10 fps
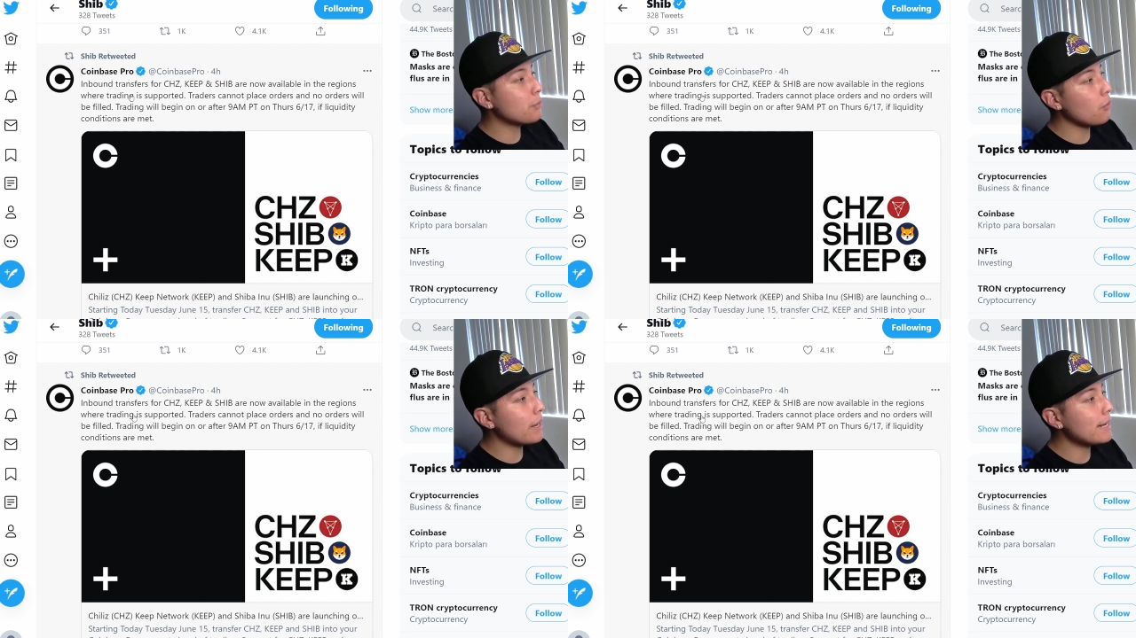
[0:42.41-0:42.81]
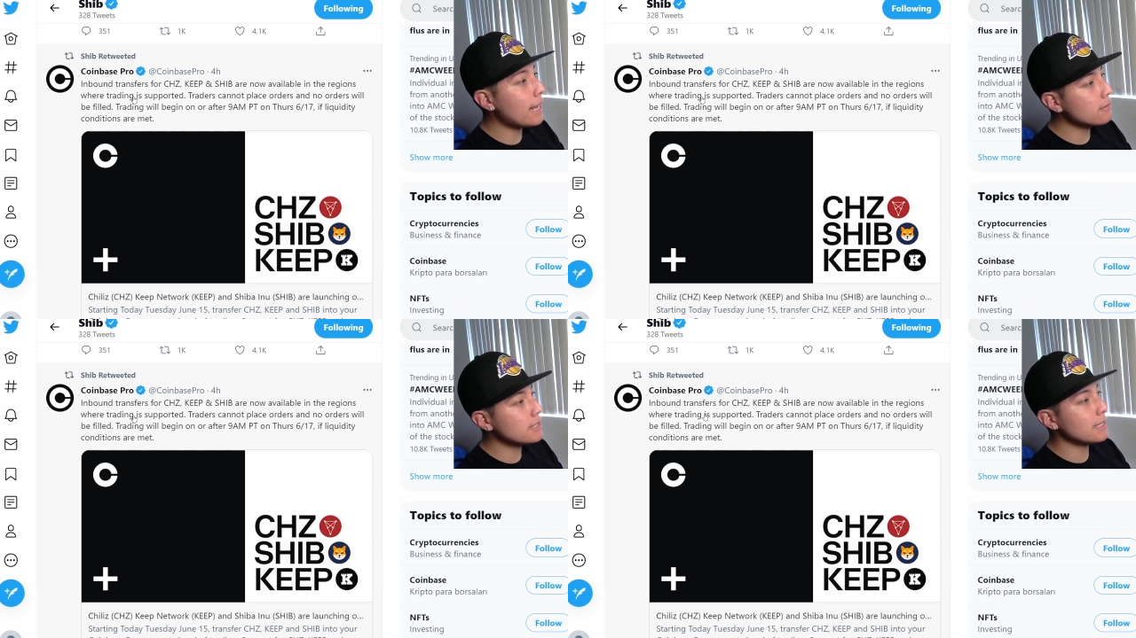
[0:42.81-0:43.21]
Pro
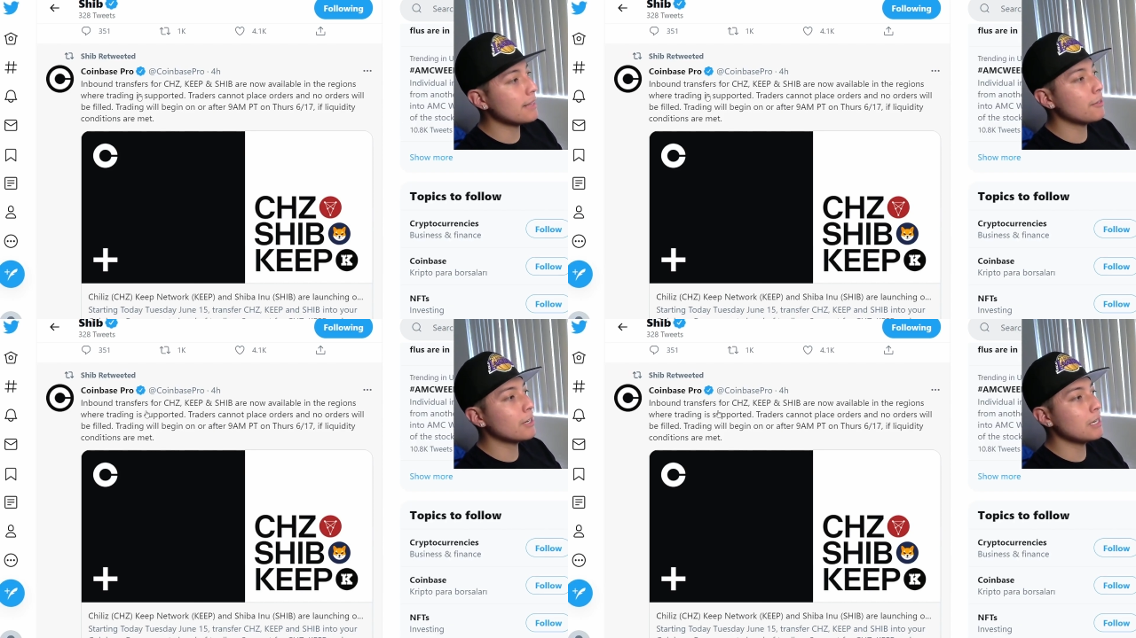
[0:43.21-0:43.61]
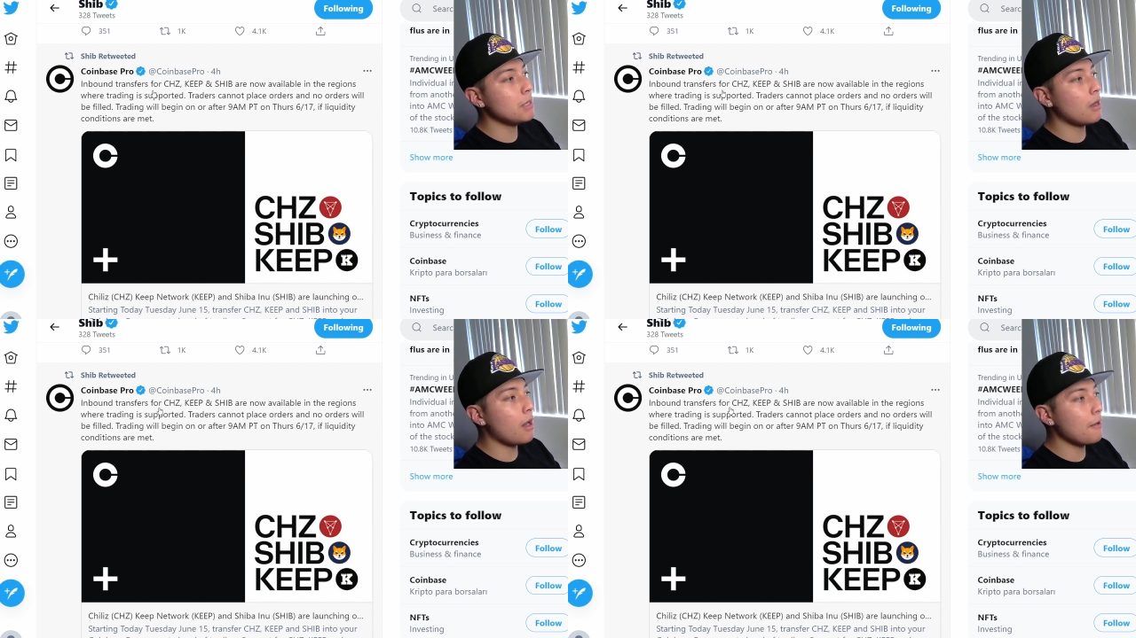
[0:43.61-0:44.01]
announcing that they're going to
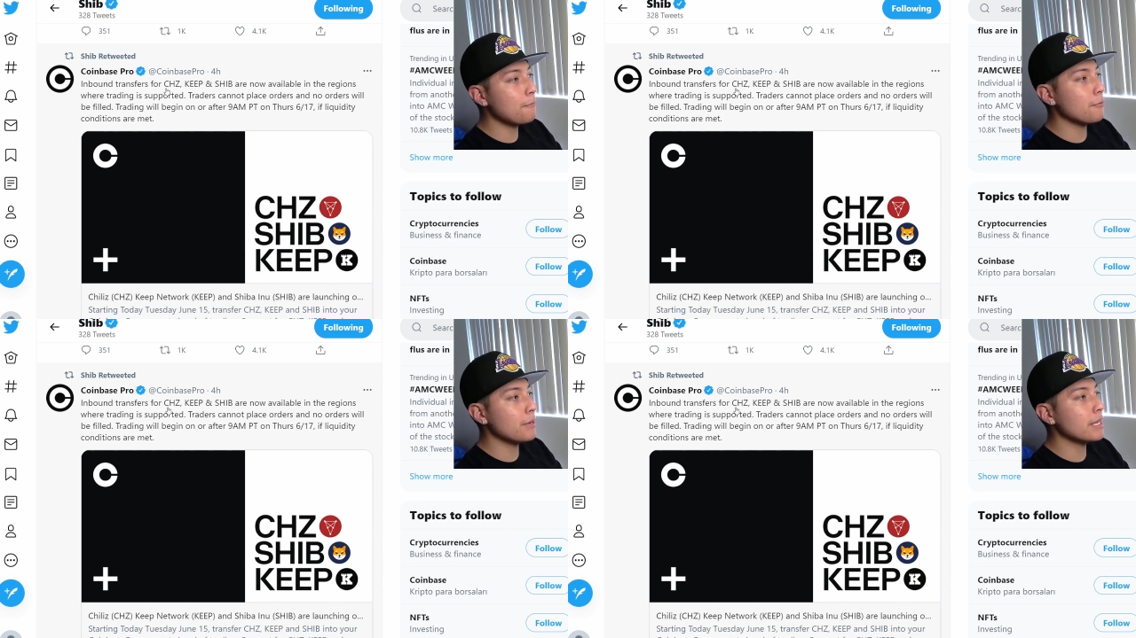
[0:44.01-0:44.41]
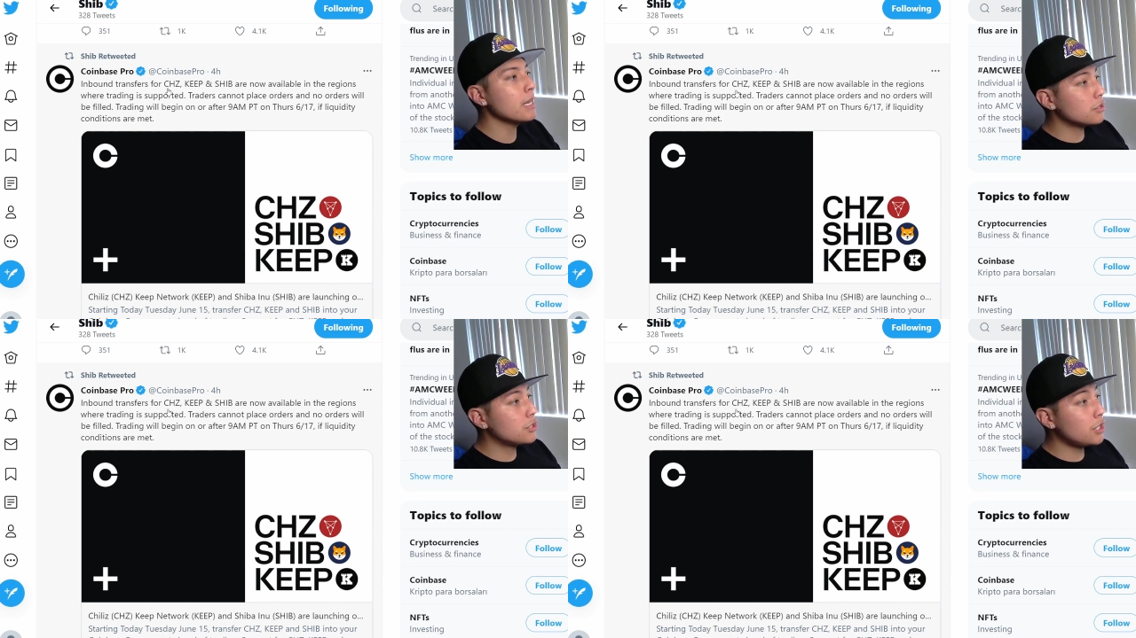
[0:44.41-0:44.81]
be
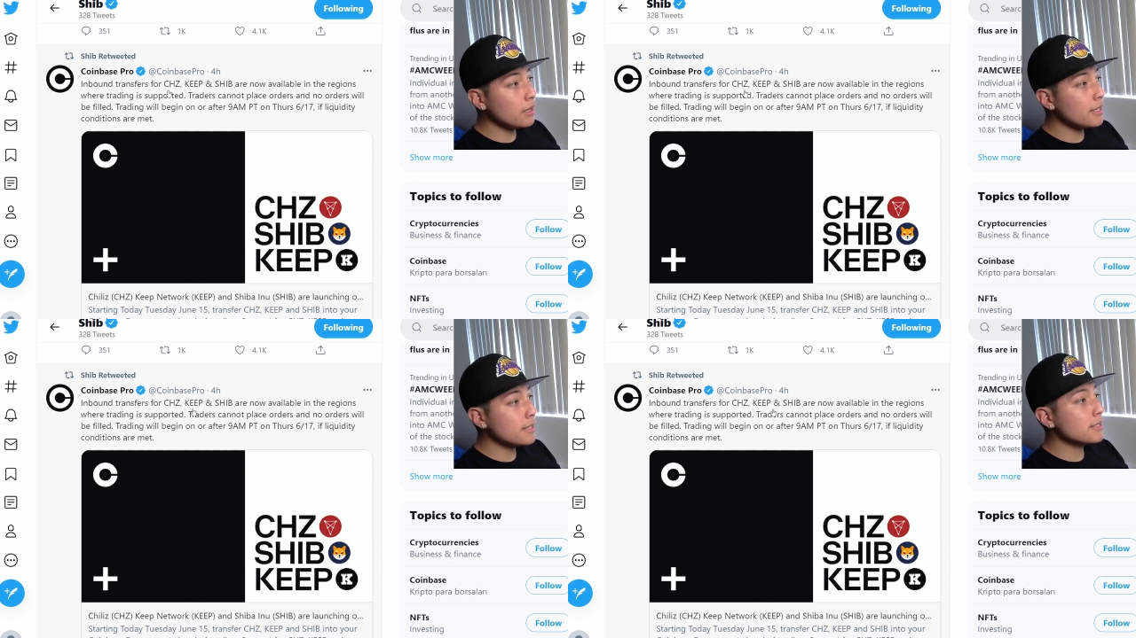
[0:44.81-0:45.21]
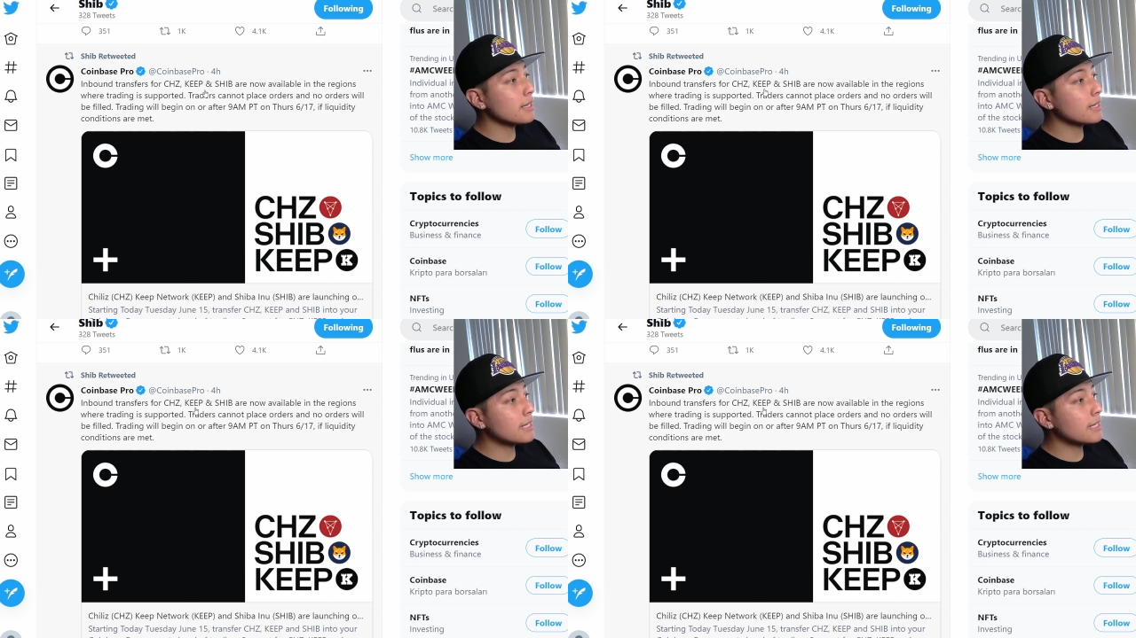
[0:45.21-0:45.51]
offering Chiliz,